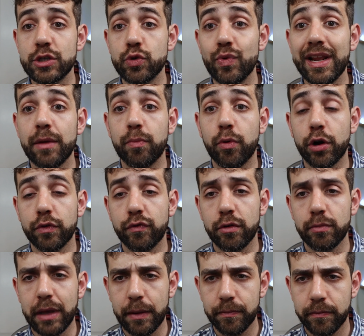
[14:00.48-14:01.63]
it's really important
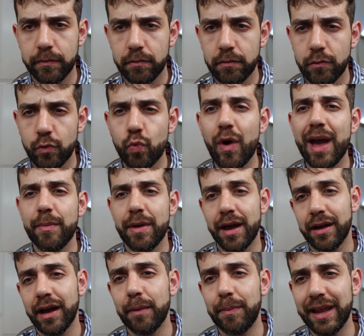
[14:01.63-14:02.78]
for me, web
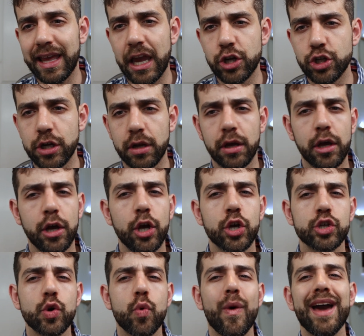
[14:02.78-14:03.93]
application.
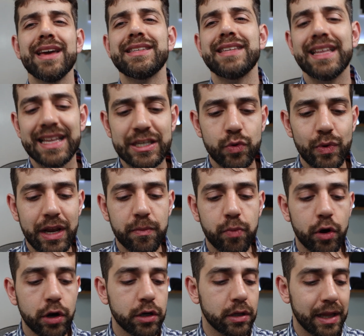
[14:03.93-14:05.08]
So why I say that's really
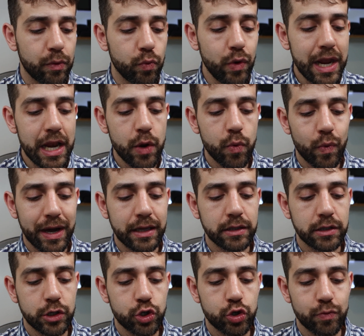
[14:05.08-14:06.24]
important, I really
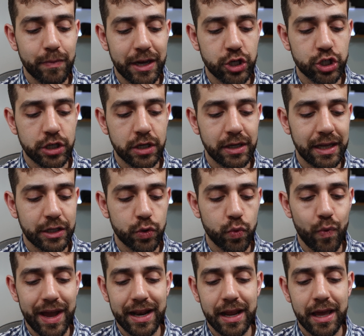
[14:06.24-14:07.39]
wanted to make sure that
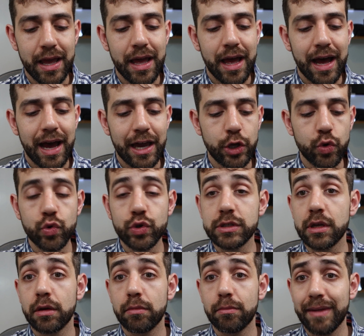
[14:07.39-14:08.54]
when I
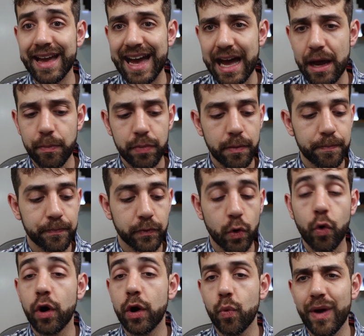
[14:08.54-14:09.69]
use my app
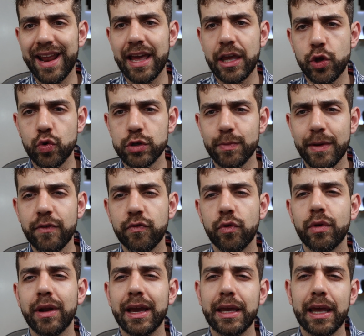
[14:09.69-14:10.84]
or when I use my
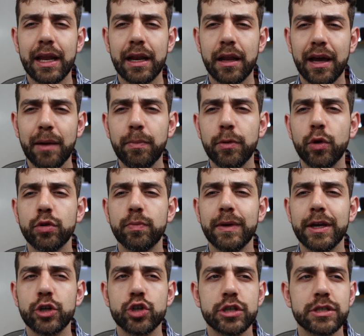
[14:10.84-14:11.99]
phone, I can upload
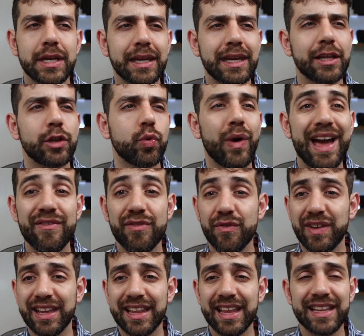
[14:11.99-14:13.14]
pictures, I can do
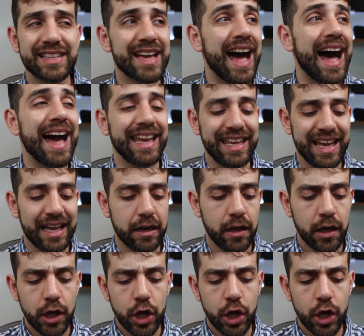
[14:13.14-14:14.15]
everything that I can.